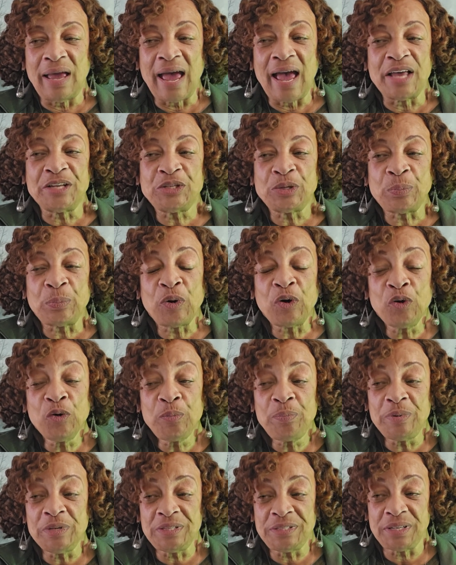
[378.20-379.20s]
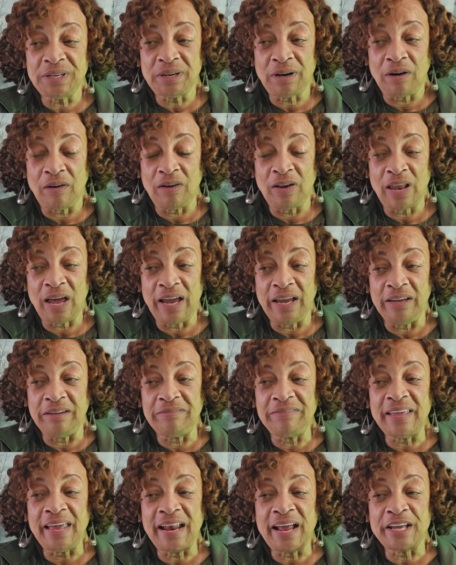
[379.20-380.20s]
has a purpose in our
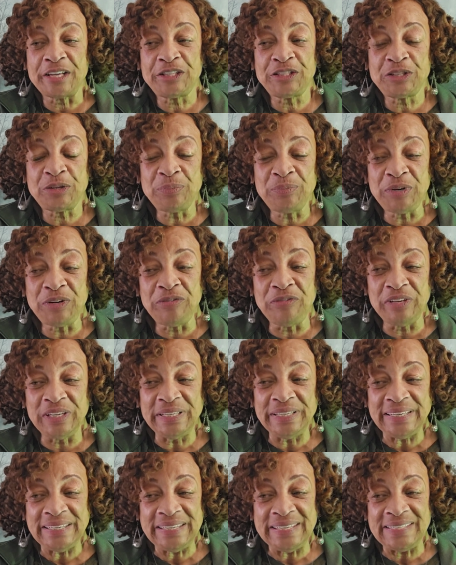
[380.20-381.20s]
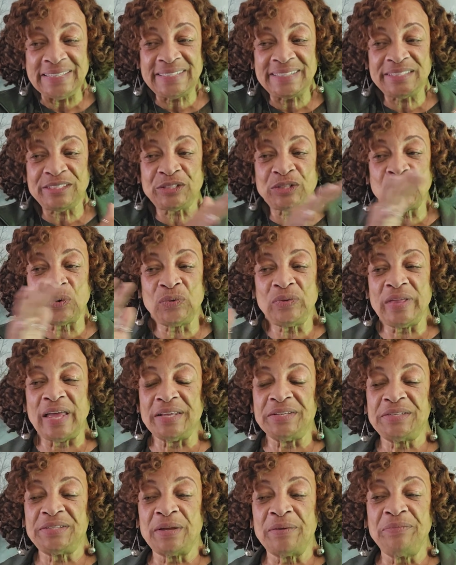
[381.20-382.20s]
life that has to be released so
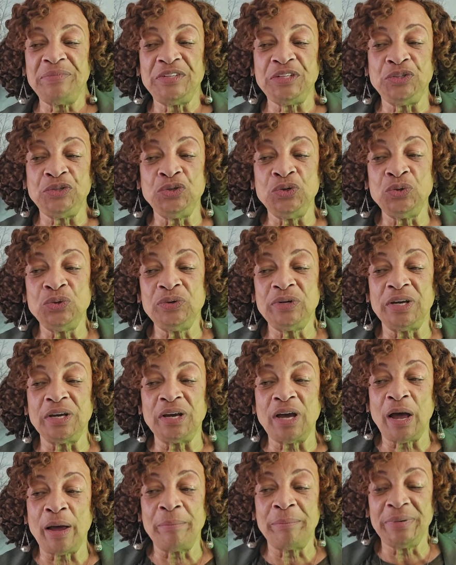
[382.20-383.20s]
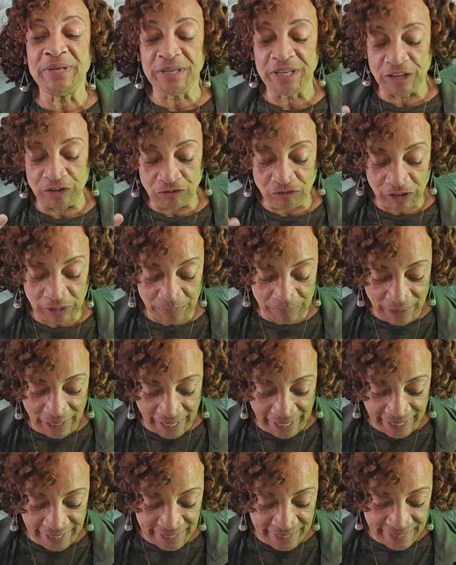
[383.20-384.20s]
that something new can come in and
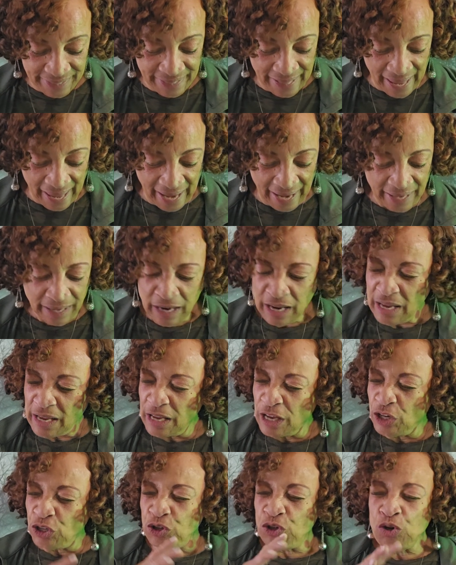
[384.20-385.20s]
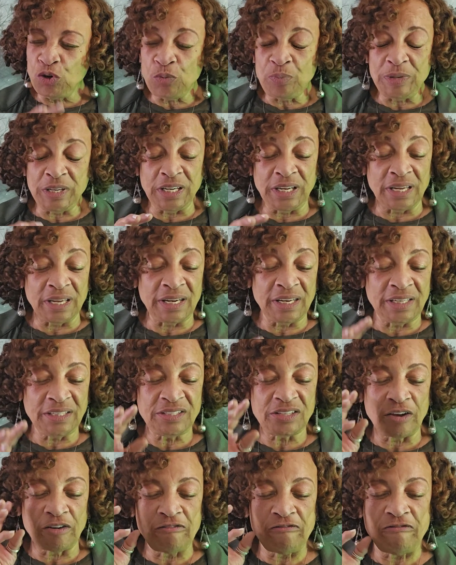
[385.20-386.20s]
replace that. New
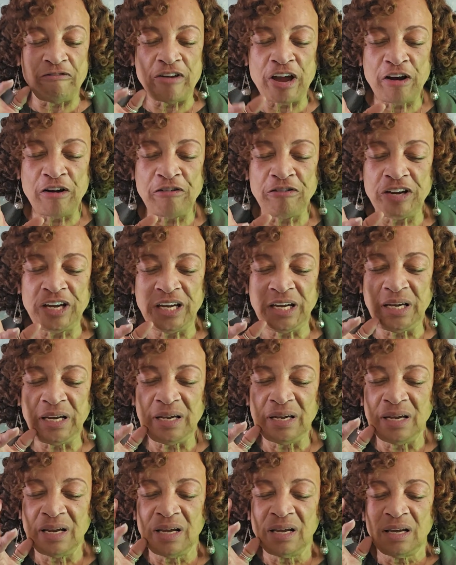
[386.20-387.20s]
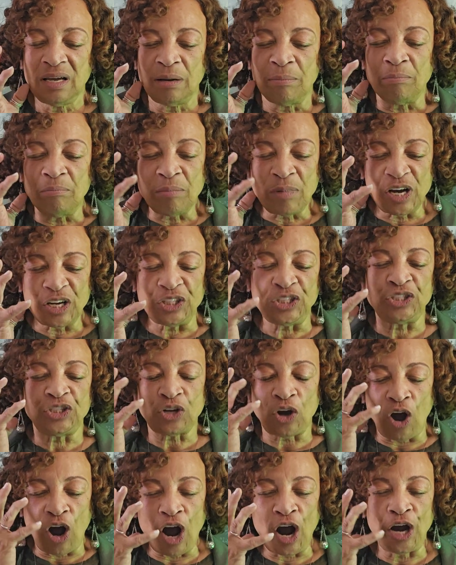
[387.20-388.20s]
beginnings are very
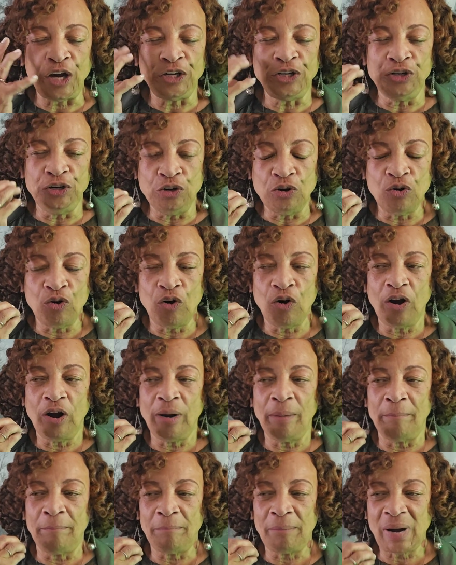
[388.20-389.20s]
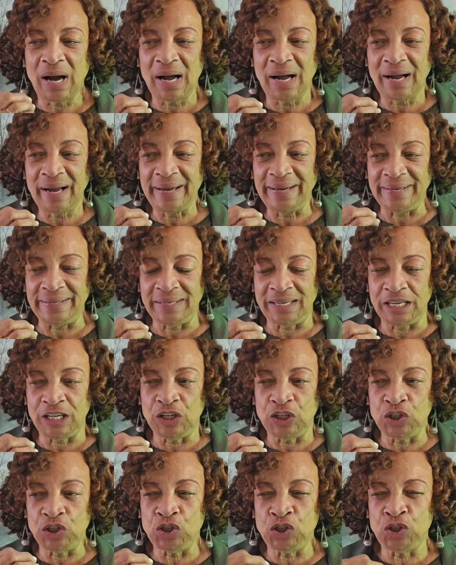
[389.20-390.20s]
much on your mind
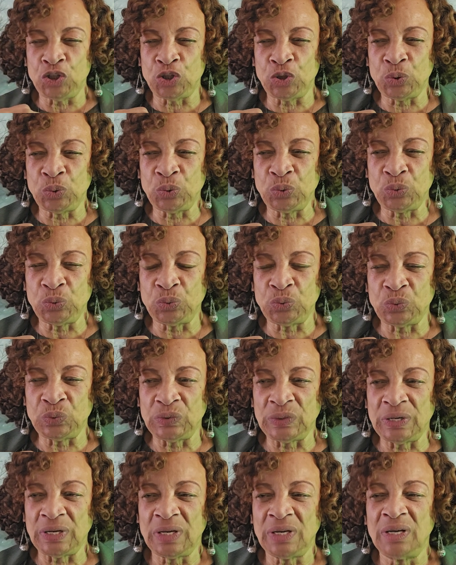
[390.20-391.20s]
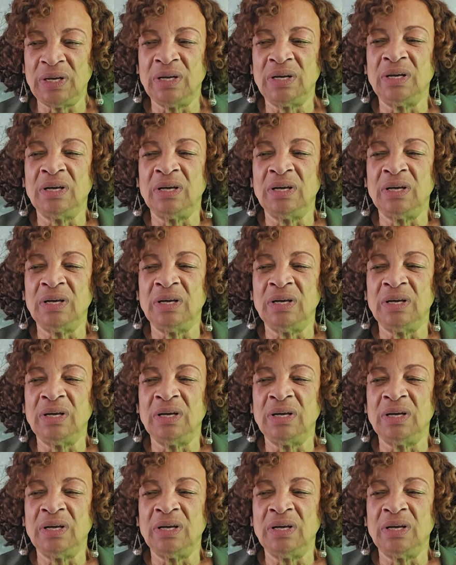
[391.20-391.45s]
in June.